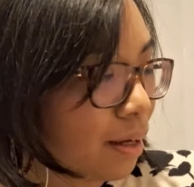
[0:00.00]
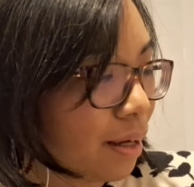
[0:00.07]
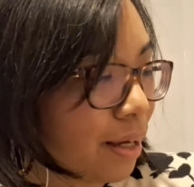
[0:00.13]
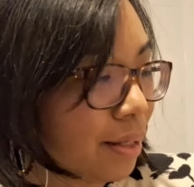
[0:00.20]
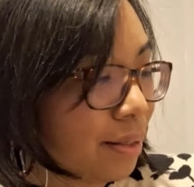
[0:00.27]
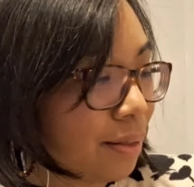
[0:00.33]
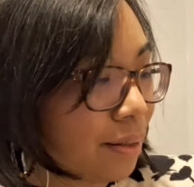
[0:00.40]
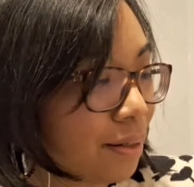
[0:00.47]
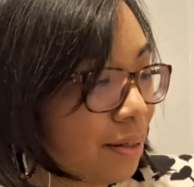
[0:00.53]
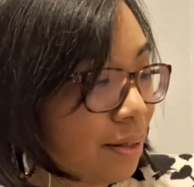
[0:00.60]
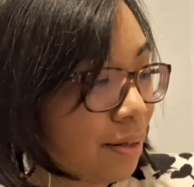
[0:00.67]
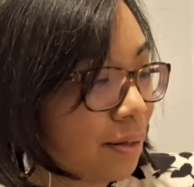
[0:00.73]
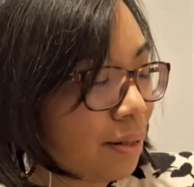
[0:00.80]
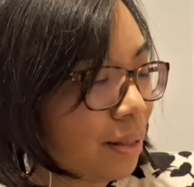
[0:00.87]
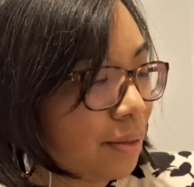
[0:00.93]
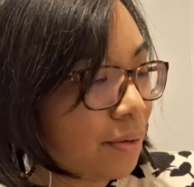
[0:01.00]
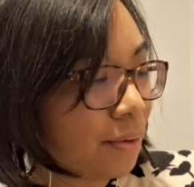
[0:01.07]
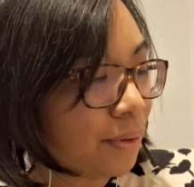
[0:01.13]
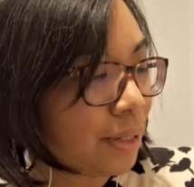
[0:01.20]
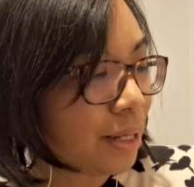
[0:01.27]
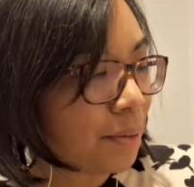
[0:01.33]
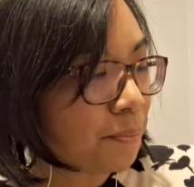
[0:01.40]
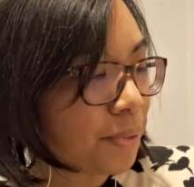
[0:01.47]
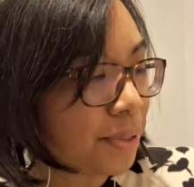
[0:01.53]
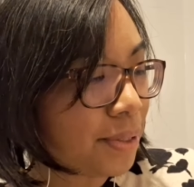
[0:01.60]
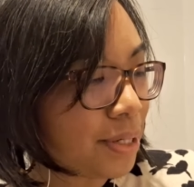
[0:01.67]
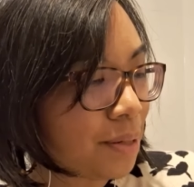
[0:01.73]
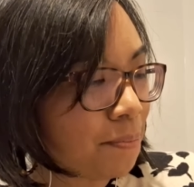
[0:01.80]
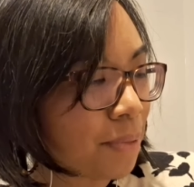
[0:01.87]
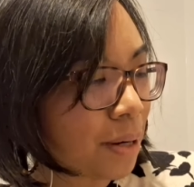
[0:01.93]
Être dans les
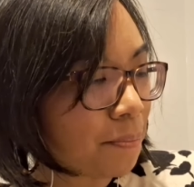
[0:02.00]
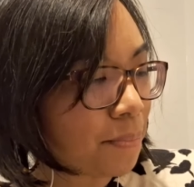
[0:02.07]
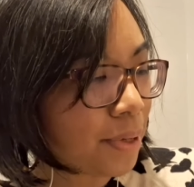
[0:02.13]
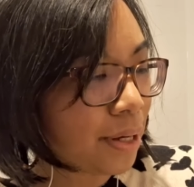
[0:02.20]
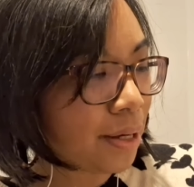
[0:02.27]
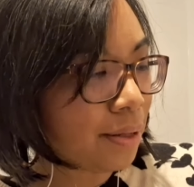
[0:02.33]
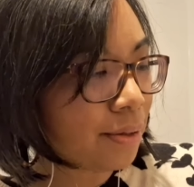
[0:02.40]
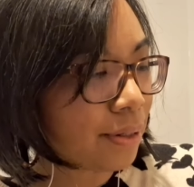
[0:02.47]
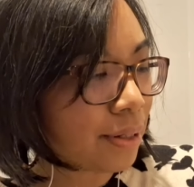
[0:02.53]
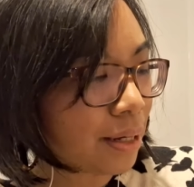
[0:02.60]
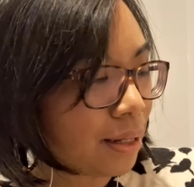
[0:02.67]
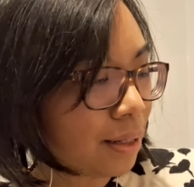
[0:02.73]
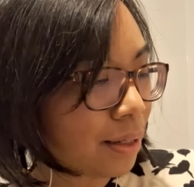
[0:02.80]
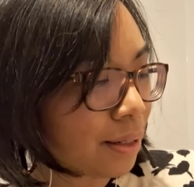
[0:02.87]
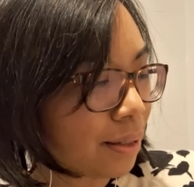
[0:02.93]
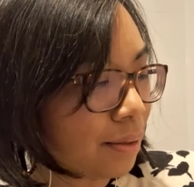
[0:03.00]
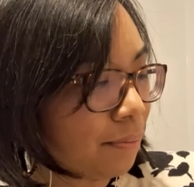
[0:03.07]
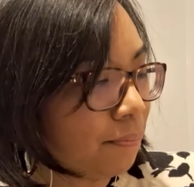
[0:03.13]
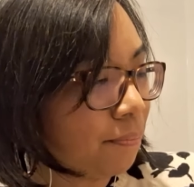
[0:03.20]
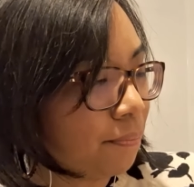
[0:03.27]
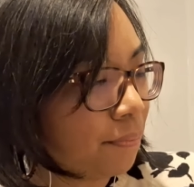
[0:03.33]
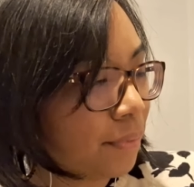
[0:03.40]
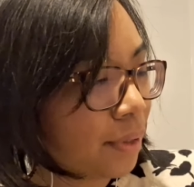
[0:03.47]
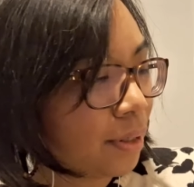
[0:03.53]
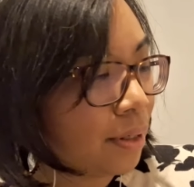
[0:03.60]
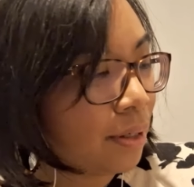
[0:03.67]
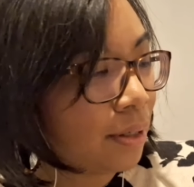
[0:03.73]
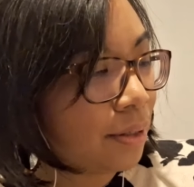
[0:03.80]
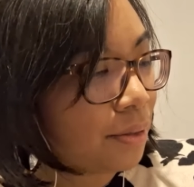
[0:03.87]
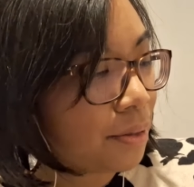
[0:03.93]
petits papiers de quelqu'un.
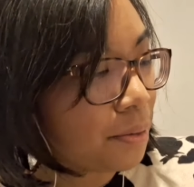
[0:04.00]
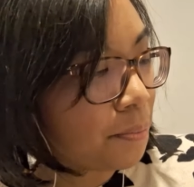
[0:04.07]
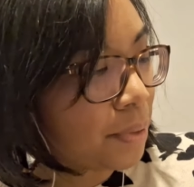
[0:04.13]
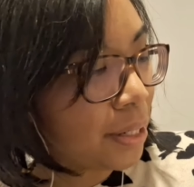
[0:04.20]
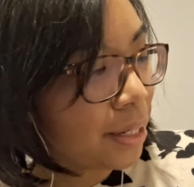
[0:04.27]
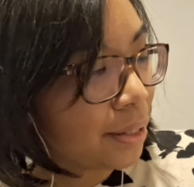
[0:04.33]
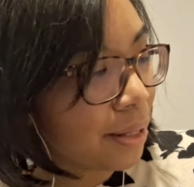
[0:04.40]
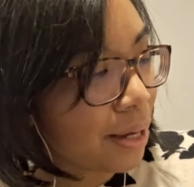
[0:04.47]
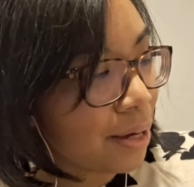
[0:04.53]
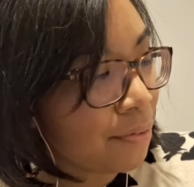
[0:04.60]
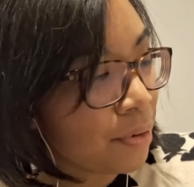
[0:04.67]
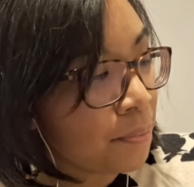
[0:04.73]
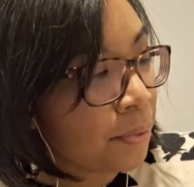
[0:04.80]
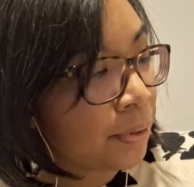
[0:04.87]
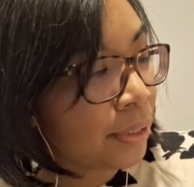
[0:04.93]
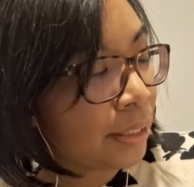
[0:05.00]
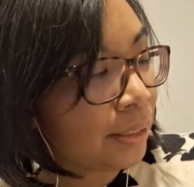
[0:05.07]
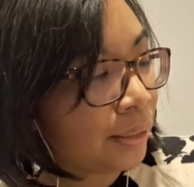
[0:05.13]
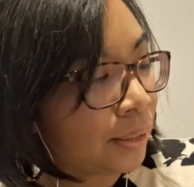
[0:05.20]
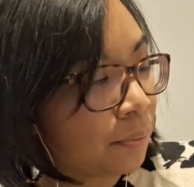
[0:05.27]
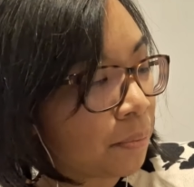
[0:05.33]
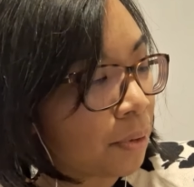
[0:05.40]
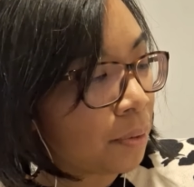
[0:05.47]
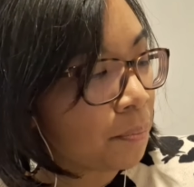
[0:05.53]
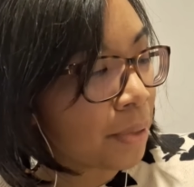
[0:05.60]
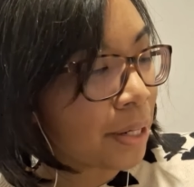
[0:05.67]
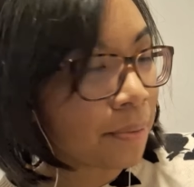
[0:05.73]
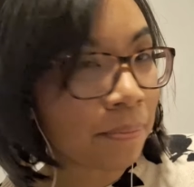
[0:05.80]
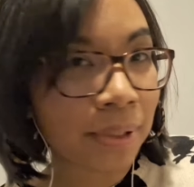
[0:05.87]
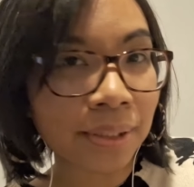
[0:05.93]
To be in everybody's small
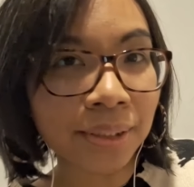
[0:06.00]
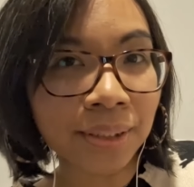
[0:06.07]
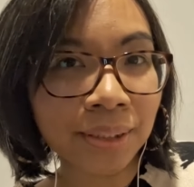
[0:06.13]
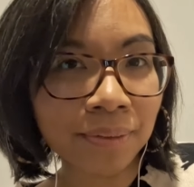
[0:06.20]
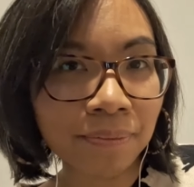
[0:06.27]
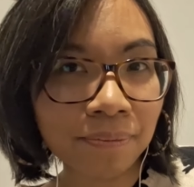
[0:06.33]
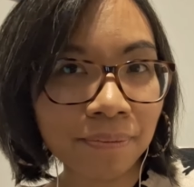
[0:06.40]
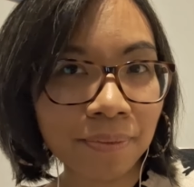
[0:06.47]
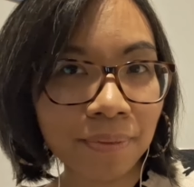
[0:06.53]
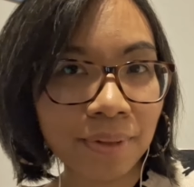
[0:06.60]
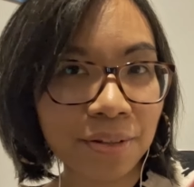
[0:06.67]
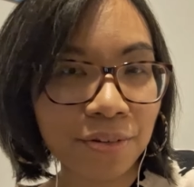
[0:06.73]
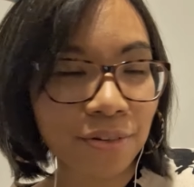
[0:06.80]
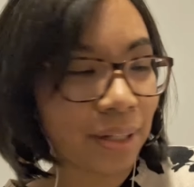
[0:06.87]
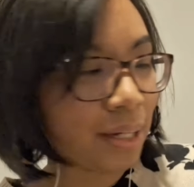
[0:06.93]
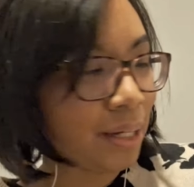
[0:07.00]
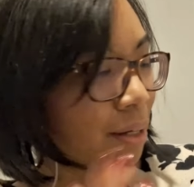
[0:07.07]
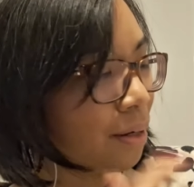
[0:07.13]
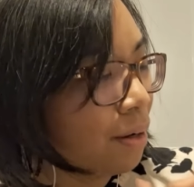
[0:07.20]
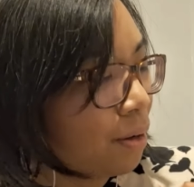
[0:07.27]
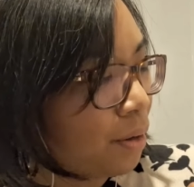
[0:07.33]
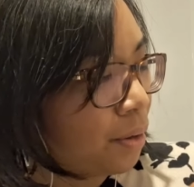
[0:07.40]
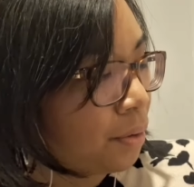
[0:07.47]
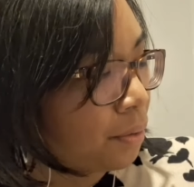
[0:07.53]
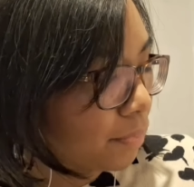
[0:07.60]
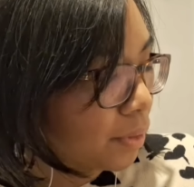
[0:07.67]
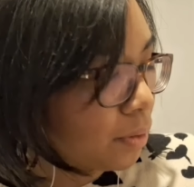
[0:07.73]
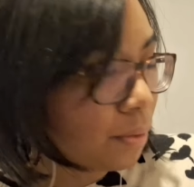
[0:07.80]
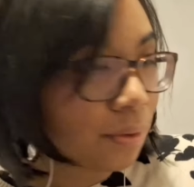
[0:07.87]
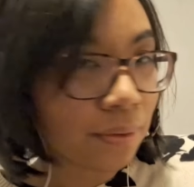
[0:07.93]
papers, literally.
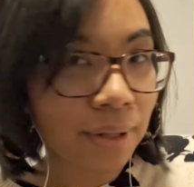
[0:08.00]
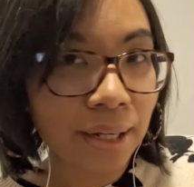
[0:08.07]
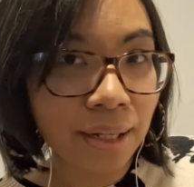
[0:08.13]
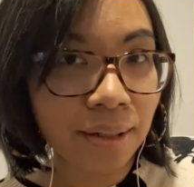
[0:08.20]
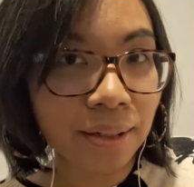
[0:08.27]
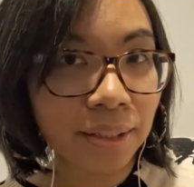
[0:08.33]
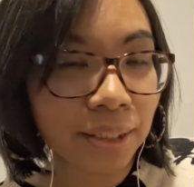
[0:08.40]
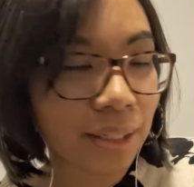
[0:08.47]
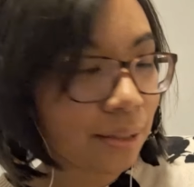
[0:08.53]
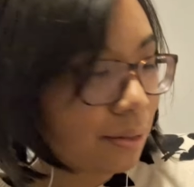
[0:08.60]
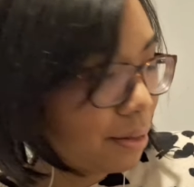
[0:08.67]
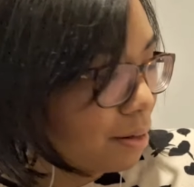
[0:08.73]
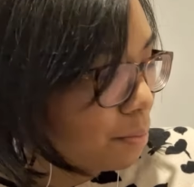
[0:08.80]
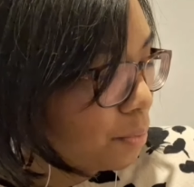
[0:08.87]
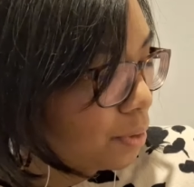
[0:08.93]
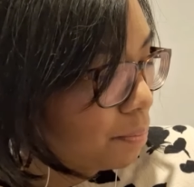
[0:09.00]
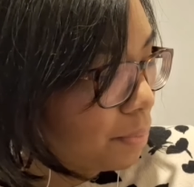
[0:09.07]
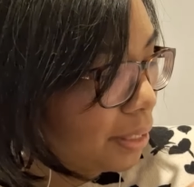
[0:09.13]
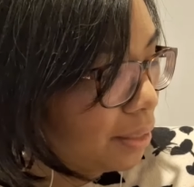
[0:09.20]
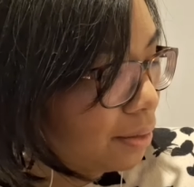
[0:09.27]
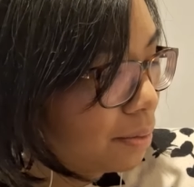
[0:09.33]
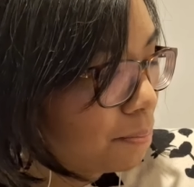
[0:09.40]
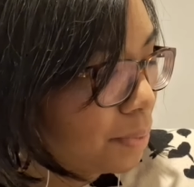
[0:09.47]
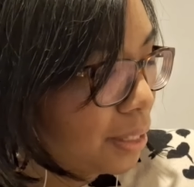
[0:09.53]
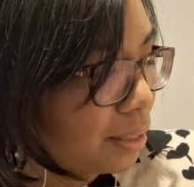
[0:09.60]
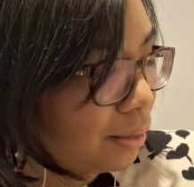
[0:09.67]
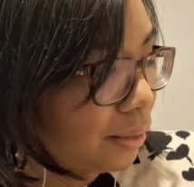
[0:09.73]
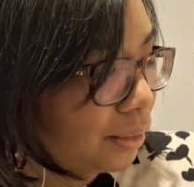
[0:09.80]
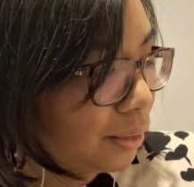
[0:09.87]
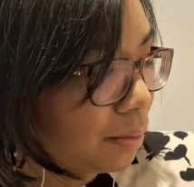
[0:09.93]
Or the English idiom would be to be
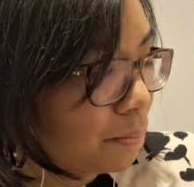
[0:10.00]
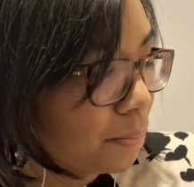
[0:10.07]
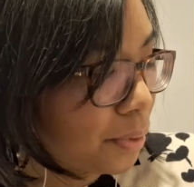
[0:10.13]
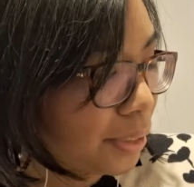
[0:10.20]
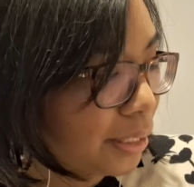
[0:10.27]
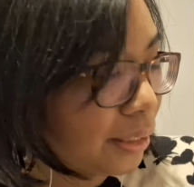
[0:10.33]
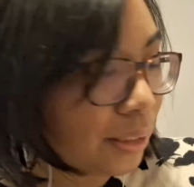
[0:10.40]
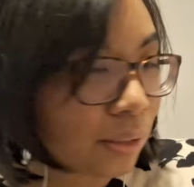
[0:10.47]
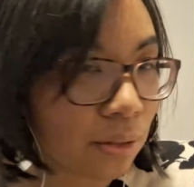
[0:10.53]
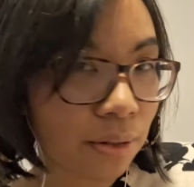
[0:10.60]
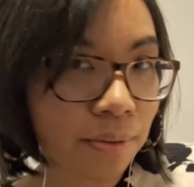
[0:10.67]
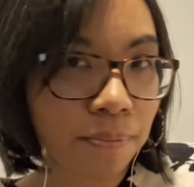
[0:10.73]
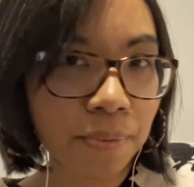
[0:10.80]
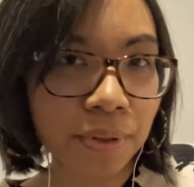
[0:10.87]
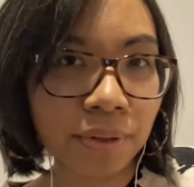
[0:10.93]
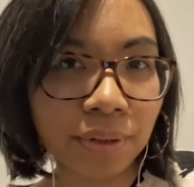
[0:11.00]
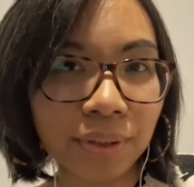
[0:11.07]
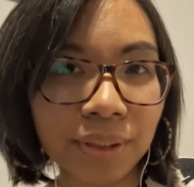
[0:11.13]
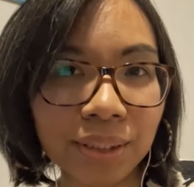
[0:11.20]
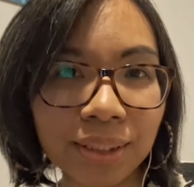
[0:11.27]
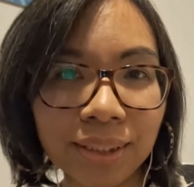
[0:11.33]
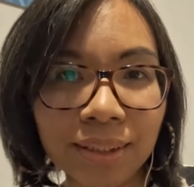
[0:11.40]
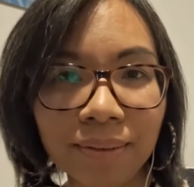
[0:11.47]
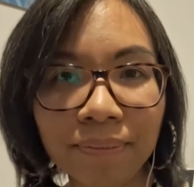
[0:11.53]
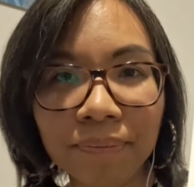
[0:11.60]
in somebody's good books.